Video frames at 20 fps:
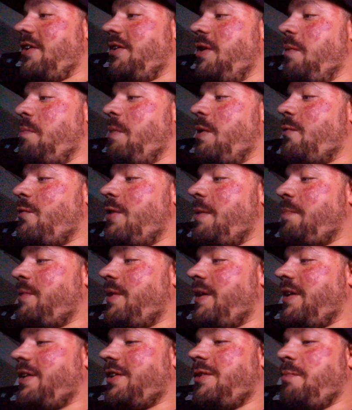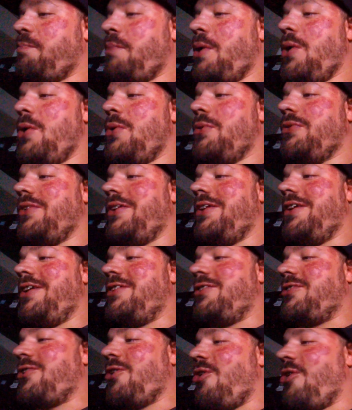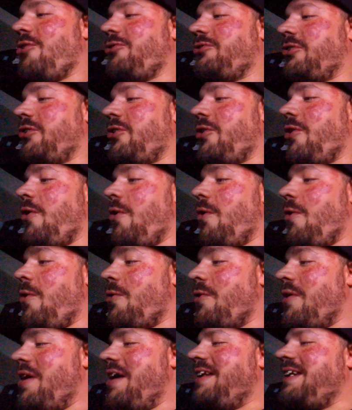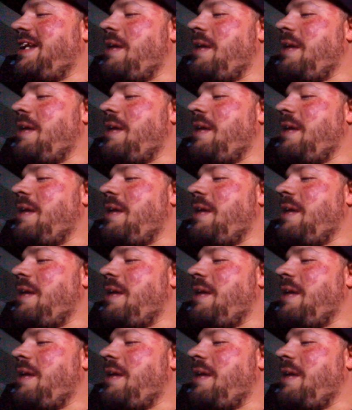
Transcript: You've been ripped and exposed and then tossed in a the hole.